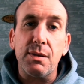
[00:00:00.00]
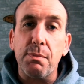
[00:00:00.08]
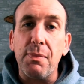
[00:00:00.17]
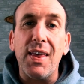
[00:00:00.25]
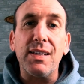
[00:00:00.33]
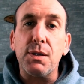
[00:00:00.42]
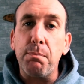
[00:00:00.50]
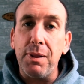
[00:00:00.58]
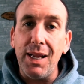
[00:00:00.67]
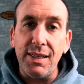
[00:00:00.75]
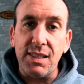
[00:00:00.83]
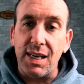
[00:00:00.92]
That's
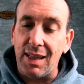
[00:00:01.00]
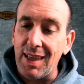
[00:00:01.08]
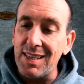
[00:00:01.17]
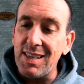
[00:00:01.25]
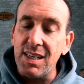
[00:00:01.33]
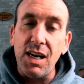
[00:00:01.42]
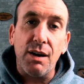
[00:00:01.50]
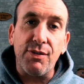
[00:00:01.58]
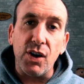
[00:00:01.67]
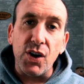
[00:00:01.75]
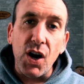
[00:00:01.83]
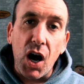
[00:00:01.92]
plenty. That's enough. You're
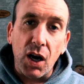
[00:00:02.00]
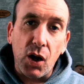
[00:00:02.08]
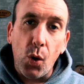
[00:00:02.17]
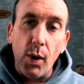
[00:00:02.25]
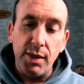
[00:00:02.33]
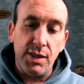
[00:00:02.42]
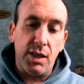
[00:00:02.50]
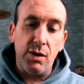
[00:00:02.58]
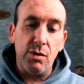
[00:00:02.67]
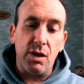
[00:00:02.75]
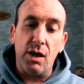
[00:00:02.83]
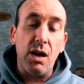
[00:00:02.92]
not going to
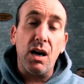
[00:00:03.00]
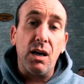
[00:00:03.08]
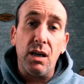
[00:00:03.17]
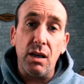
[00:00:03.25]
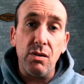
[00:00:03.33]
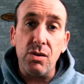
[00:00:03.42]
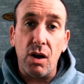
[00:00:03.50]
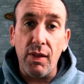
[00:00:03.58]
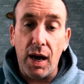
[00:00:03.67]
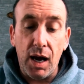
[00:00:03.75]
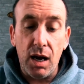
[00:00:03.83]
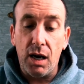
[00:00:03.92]
use all
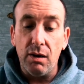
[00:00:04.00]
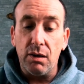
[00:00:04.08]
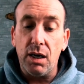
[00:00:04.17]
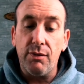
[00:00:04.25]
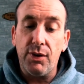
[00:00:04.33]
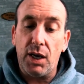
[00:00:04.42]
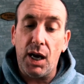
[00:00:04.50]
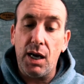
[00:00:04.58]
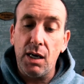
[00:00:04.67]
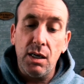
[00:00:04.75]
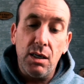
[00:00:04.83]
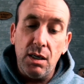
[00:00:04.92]
that. I don't care if you get
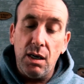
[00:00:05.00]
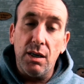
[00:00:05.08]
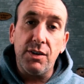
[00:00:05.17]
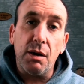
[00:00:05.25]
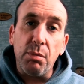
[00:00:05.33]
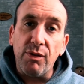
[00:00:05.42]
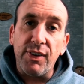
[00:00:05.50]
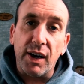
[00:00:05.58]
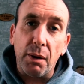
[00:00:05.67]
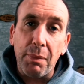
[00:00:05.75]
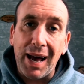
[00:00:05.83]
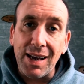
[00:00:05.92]
a double figure
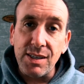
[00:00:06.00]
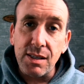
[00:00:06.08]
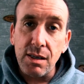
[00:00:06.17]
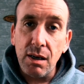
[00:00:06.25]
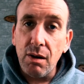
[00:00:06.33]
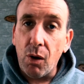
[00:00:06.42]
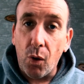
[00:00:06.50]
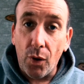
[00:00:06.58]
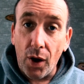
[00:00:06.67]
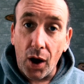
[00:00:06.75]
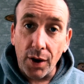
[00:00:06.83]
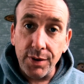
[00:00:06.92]
bass or
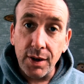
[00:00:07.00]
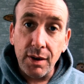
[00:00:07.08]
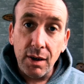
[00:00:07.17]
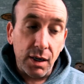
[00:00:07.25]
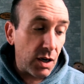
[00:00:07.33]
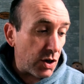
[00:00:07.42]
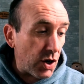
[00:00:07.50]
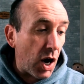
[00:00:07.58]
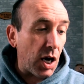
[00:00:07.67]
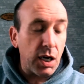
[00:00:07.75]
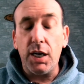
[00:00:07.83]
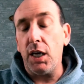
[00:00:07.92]
not. You're
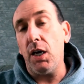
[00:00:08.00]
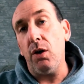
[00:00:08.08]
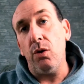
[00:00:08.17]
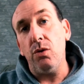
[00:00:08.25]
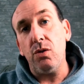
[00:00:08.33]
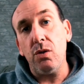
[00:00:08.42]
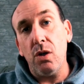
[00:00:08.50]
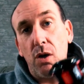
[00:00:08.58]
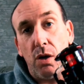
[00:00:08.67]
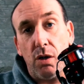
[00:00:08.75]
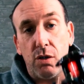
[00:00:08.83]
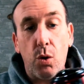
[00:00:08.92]
not going to use
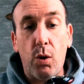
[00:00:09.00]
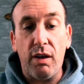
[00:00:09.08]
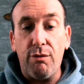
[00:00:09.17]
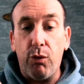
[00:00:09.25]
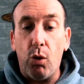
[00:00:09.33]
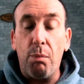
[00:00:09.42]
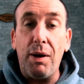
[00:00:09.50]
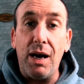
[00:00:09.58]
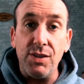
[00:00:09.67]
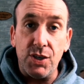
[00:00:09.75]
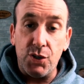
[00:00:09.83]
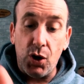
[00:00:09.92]
24
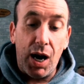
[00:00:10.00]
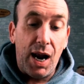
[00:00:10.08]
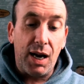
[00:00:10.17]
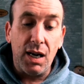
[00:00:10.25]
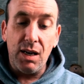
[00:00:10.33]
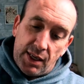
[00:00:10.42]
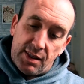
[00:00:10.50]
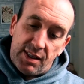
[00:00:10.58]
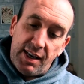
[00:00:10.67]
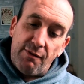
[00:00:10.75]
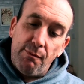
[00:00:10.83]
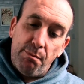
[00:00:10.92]
pounds of drag. It's
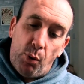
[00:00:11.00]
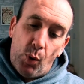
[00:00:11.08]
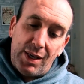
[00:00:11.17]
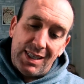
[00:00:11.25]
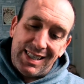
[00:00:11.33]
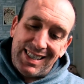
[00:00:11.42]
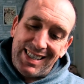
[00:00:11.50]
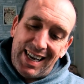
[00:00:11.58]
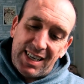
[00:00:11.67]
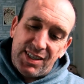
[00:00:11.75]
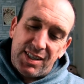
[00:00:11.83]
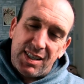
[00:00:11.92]

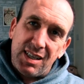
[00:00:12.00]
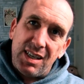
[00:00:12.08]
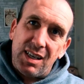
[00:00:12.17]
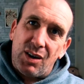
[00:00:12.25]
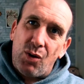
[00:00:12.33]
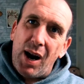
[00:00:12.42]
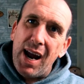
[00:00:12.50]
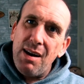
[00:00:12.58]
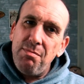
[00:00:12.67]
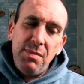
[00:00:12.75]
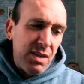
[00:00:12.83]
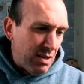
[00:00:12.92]
7.6
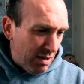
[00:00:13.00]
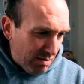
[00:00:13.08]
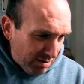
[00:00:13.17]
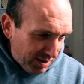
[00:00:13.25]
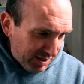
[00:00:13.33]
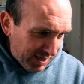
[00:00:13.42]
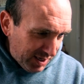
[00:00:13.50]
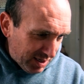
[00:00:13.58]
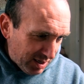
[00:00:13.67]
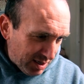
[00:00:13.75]
grams. What is it?